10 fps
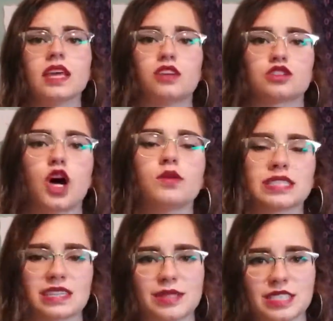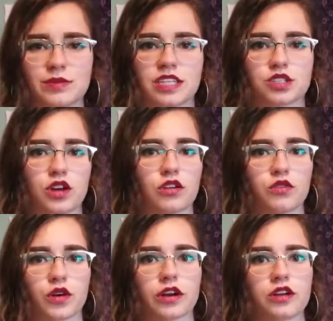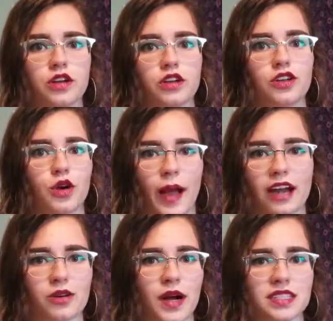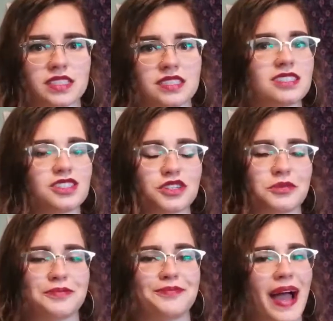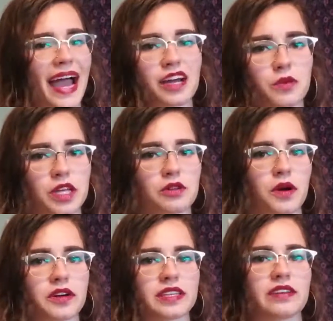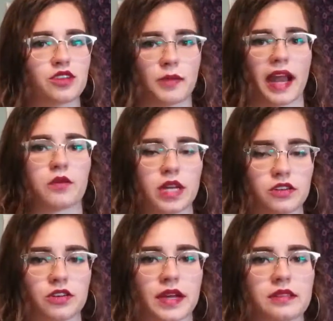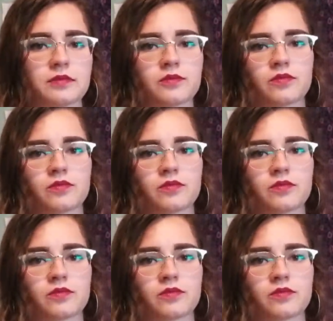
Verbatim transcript: There's always going to be something to struggle for, no matter what, no matter where you are in life, no matter what you're doing.